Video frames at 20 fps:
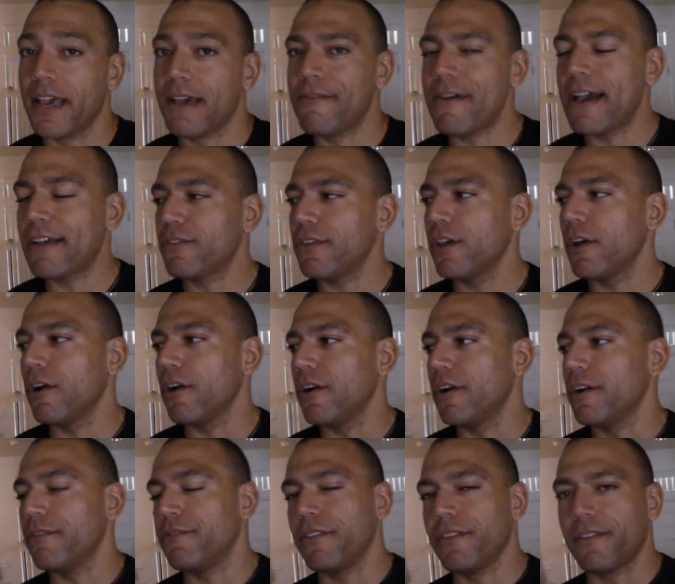I've actually
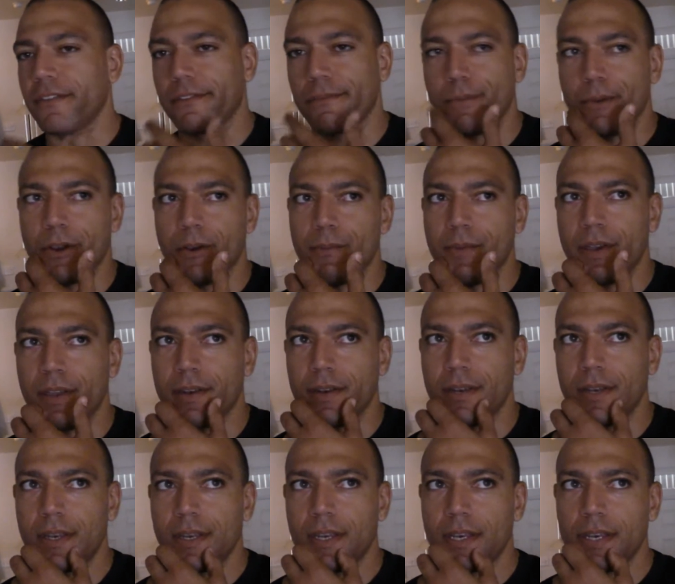heard of this experiment,
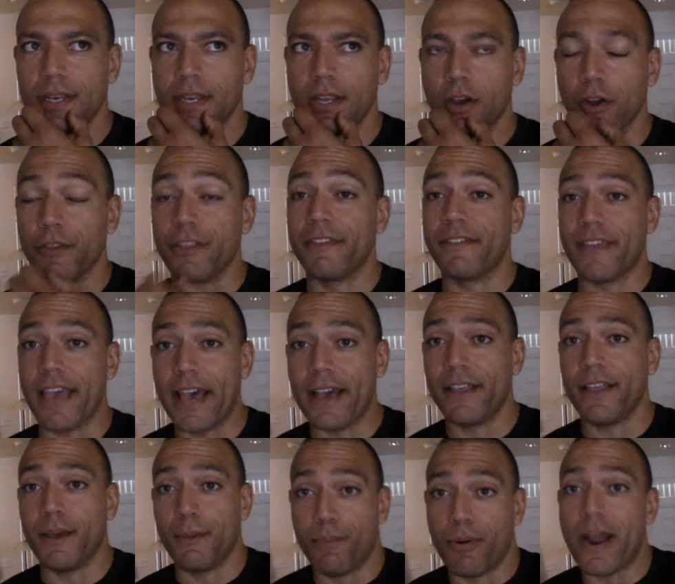or this
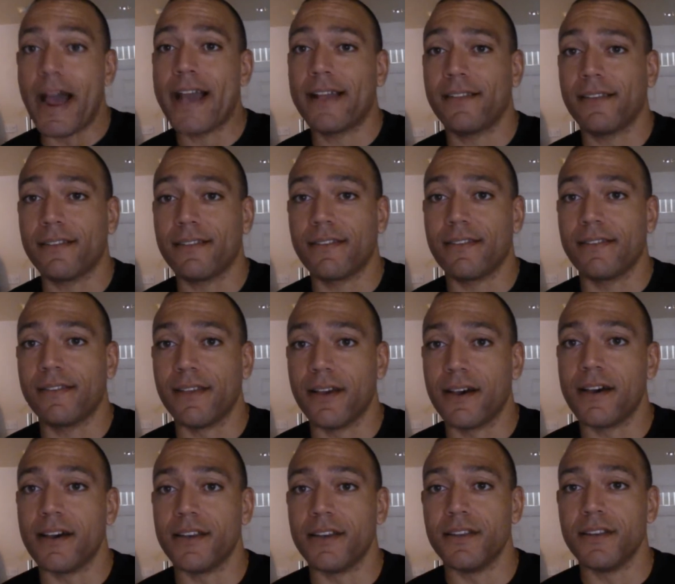practice
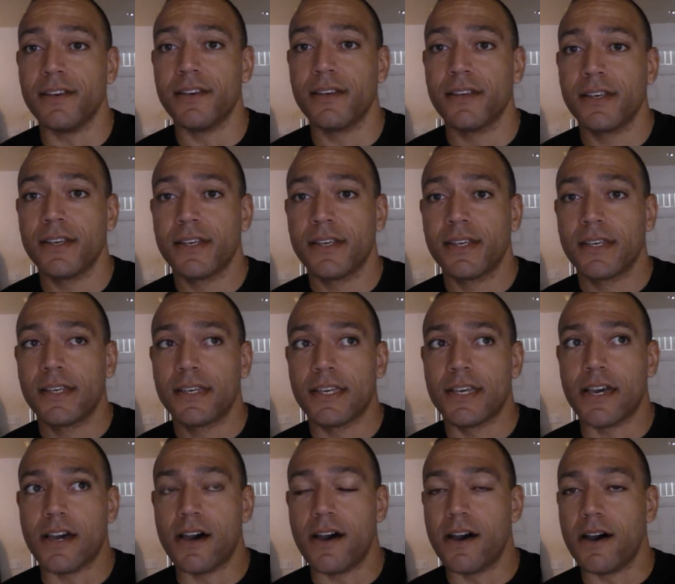done
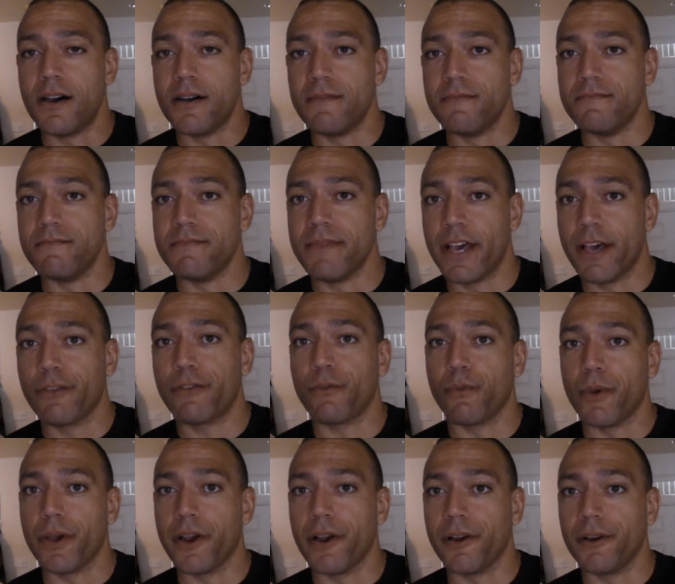
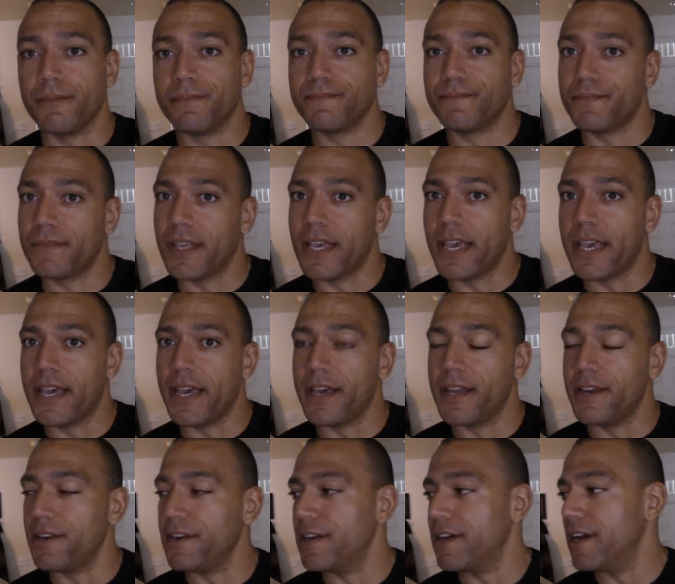elsewhere,
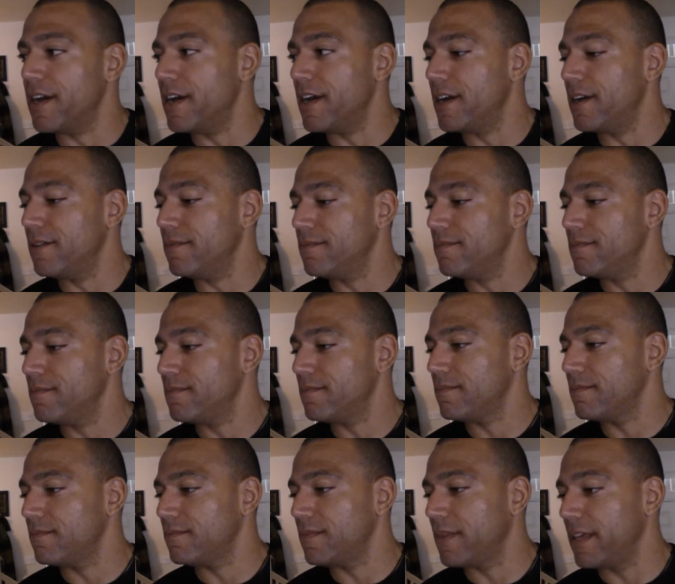and
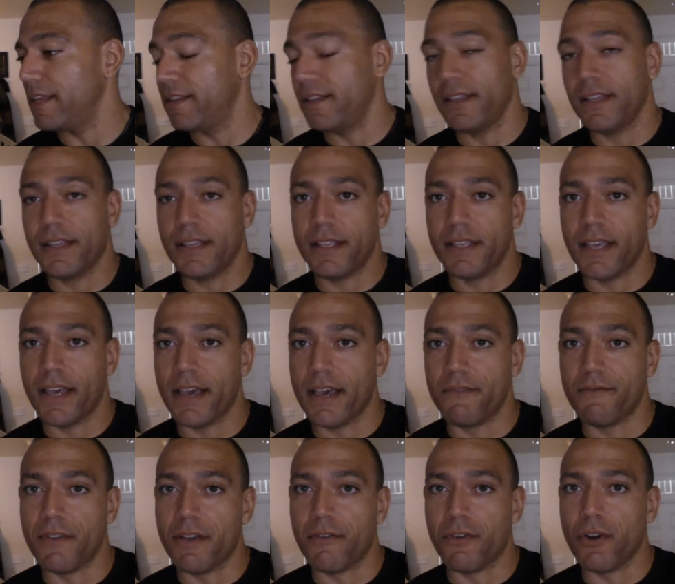
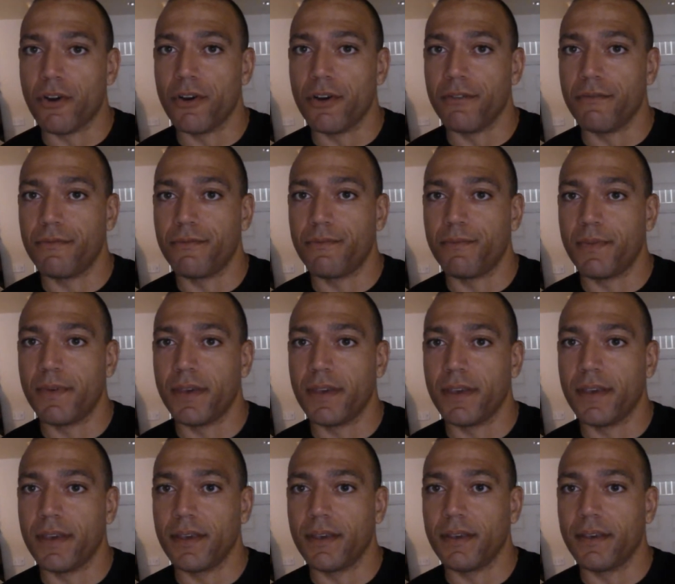I've never heard of
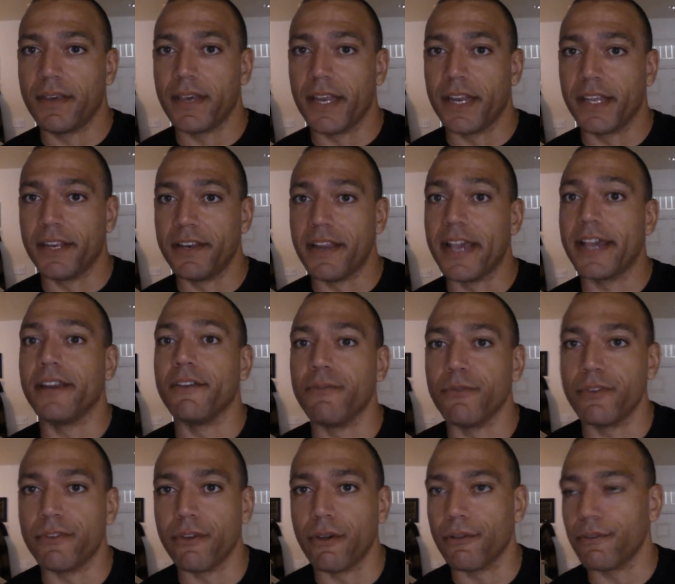getting negative
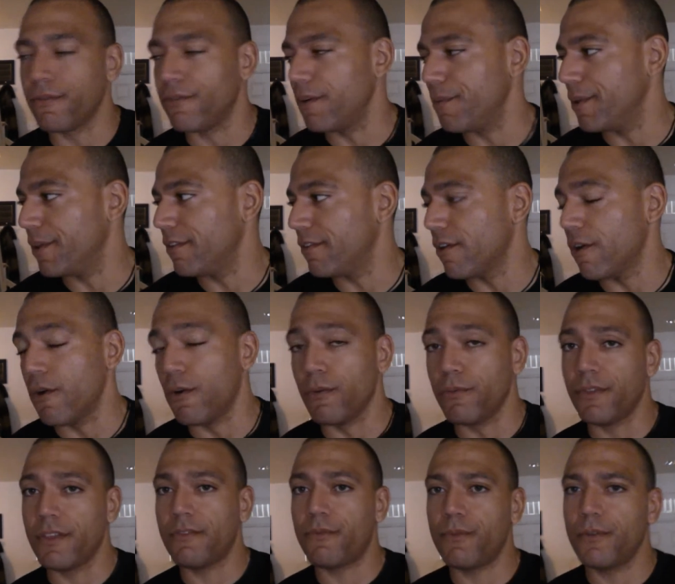results from it.
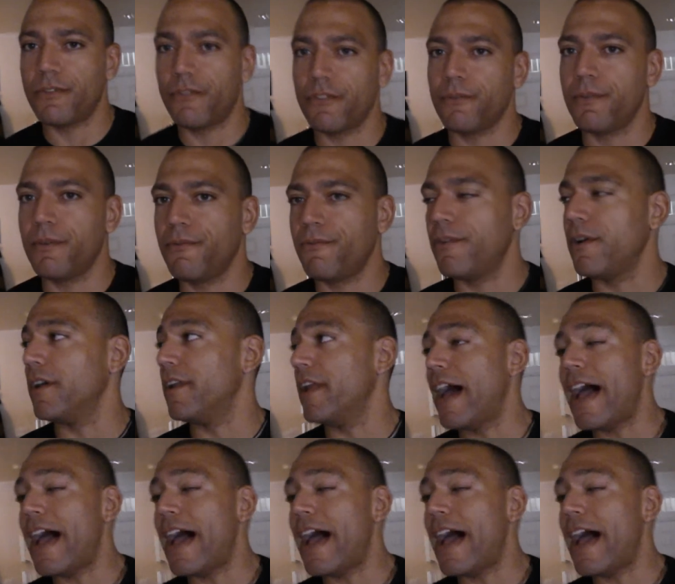So this one should be fun.